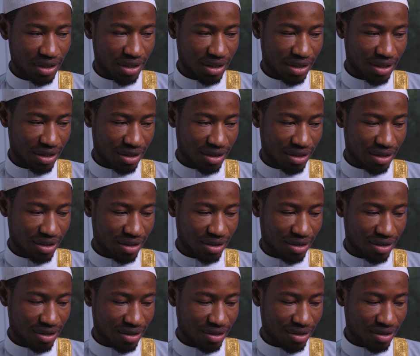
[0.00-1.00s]
And
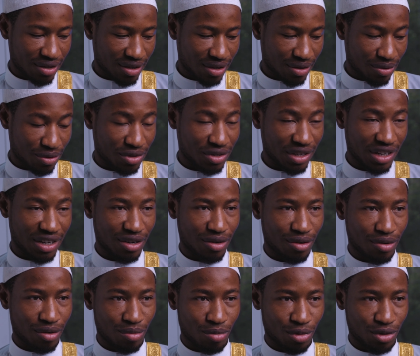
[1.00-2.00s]
I recite it
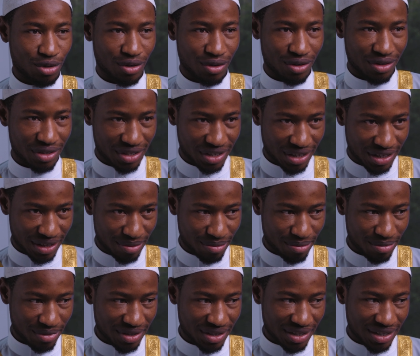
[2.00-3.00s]
almost all the
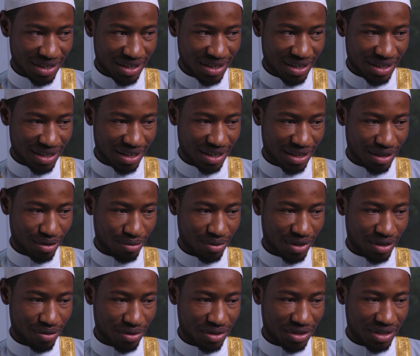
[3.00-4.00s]
time. And
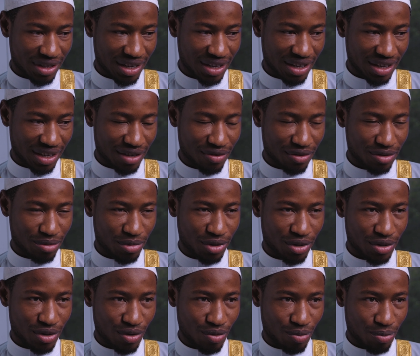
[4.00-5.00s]
when I recite, it gives me
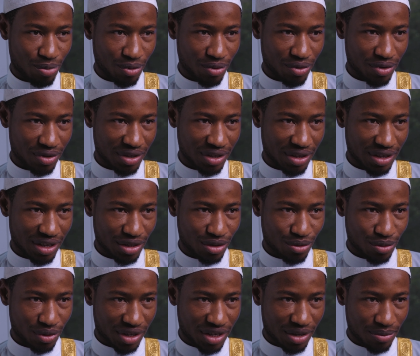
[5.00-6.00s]
hope, and
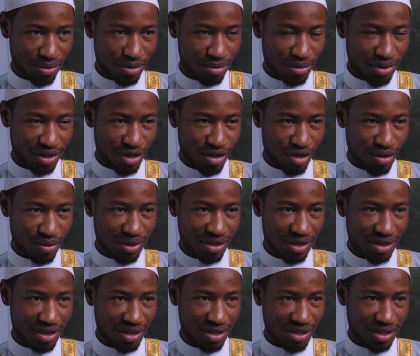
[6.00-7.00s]
that's what keeps me
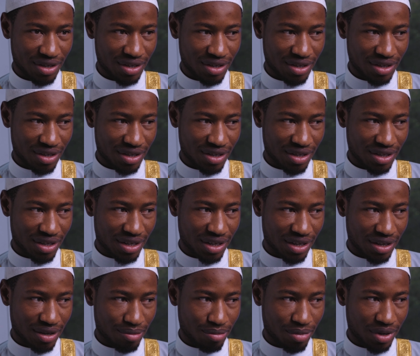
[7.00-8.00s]
going.
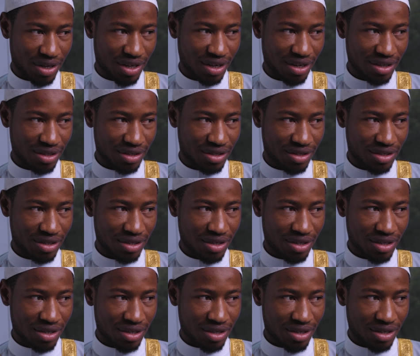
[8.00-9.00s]
And because
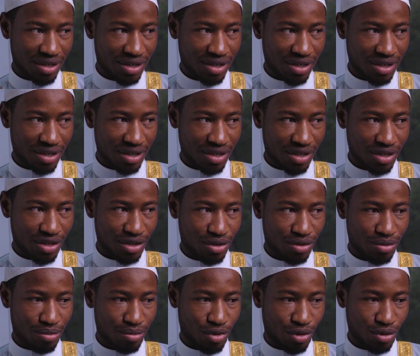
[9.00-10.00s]

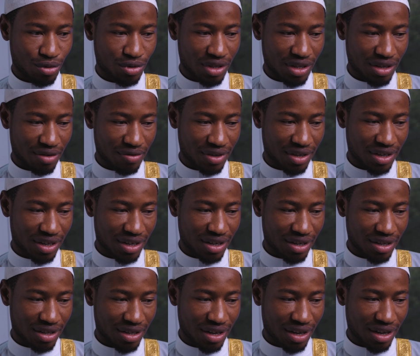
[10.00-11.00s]
it's most loving,
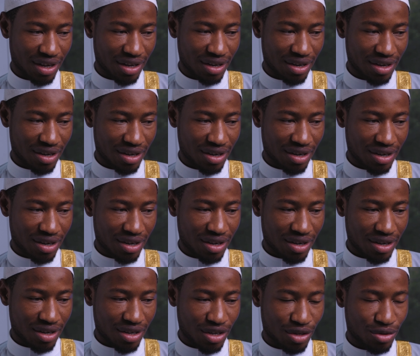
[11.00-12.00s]
and that
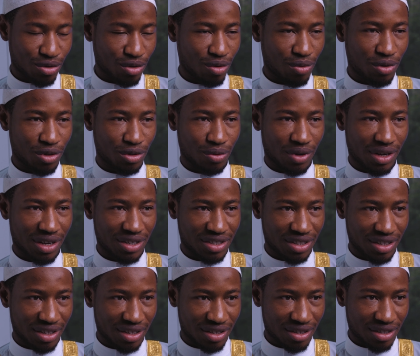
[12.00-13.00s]
it's always
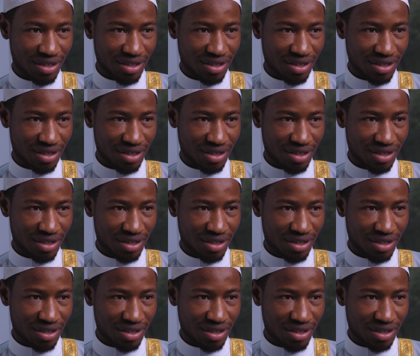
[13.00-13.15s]
watching,